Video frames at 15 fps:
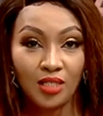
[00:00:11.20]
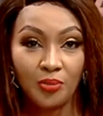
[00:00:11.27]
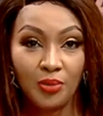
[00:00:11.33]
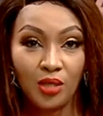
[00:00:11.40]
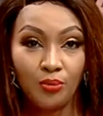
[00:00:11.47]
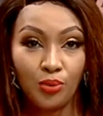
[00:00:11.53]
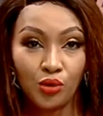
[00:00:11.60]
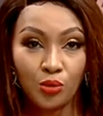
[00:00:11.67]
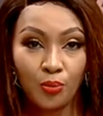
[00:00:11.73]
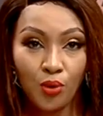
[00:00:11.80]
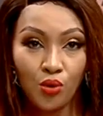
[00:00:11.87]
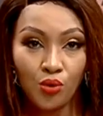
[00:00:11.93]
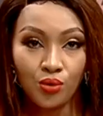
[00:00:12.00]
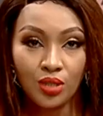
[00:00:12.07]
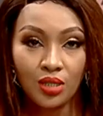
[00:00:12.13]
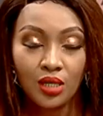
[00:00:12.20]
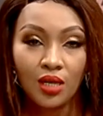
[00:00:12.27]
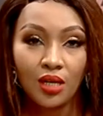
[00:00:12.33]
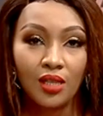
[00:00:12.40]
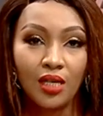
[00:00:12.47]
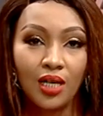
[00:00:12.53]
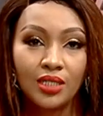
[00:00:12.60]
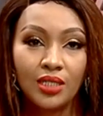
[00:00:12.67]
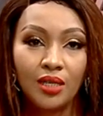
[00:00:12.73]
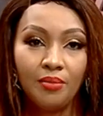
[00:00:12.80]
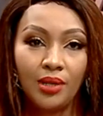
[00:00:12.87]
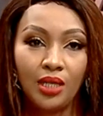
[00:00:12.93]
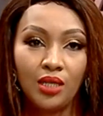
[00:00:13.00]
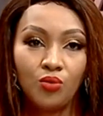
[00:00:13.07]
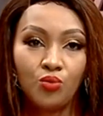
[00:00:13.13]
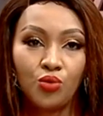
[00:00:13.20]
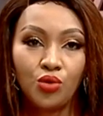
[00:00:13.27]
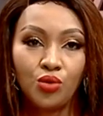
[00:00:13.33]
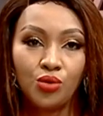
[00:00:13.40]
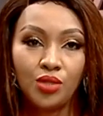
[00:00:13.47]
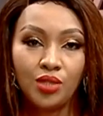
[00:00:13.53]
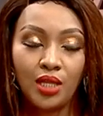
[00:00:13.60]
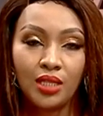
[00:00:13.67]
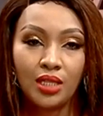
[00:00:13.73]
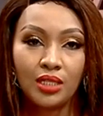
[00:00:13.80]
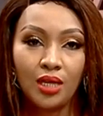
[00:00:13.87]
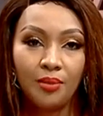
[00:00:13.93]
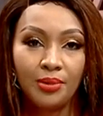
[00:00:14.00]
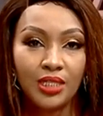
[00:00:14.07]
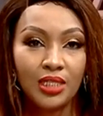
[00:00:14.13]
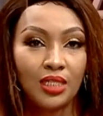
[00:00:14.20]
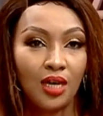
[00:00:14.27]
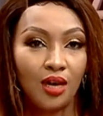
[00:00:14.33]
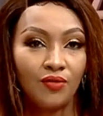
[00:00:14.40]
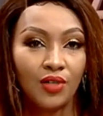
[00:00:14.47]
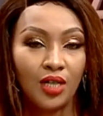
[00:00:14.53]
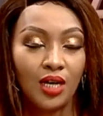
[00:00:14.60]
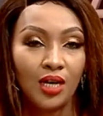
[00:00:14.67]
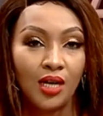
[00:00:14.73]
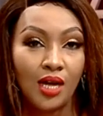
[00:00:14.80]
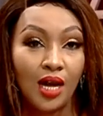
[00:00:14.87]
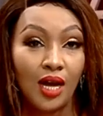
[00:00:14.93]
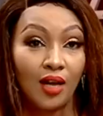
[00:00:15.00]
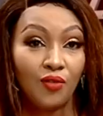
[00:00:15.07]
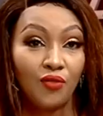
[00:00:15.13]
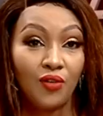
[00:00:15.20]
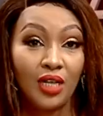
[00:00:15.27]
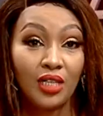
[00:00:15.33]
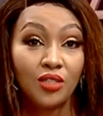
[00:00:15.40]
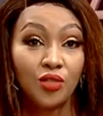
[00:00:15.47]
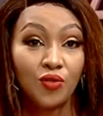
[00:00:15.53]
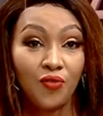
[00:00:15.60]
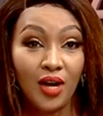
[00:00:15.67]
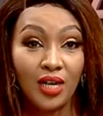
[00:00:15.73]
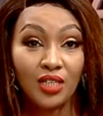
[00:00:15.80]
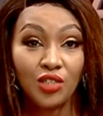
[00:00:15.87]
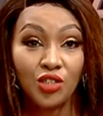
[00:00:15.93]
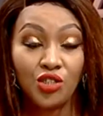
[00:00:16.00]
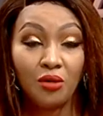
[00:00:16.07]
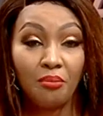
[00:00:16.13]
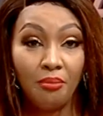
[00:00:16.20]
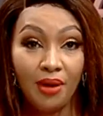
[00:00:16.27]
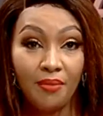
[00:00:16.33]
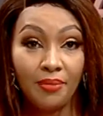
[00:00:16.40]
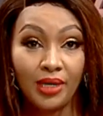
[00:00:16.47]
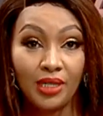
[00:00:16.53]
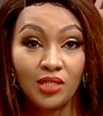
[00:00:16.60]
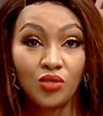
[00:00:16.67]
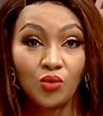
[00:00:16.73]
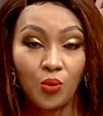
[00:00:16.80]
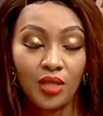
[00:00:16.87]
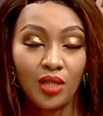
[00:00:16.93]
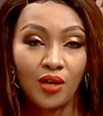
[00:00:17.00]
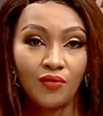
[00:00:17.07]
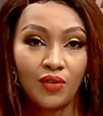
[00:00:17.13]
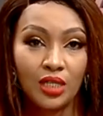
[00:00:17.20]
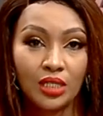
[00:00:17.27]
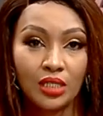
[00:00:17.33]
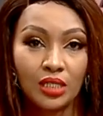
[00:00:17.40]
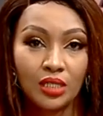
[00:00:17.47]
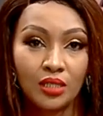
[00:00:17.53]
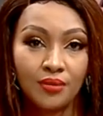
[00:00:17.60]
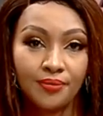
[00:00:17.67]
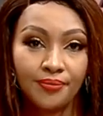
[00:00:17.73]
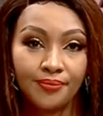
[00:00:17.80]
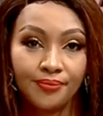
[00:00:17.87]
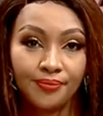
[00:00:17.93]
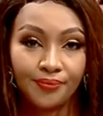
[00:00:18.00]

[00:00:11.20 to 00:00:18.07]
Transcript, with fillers: has been postponed. The Assembly ruled that the Deputy Governor had failed to furnish members with evidence.